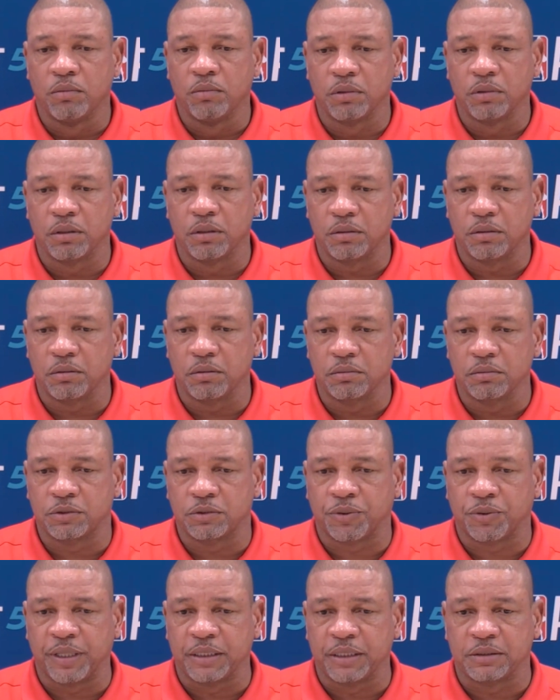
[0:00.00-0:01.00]
You know,
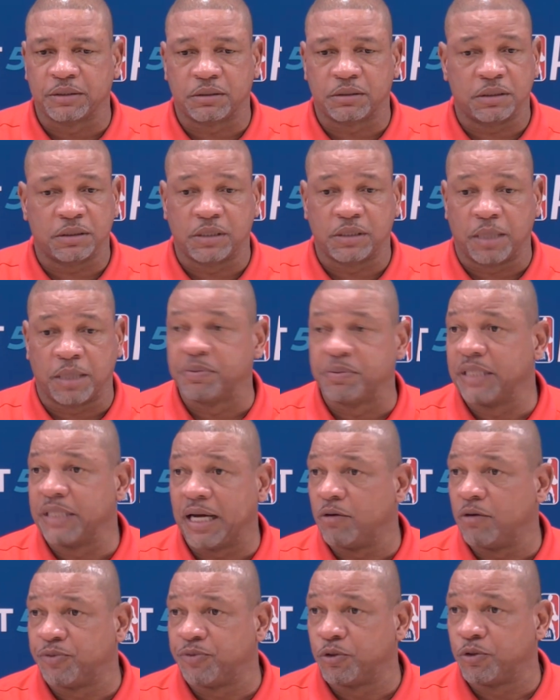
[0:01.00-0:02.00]
Trez is
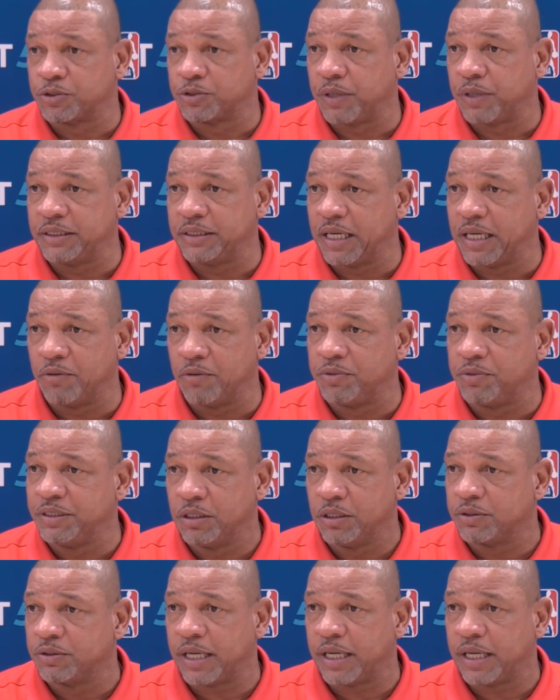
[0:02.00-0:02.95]
up and down for us right now.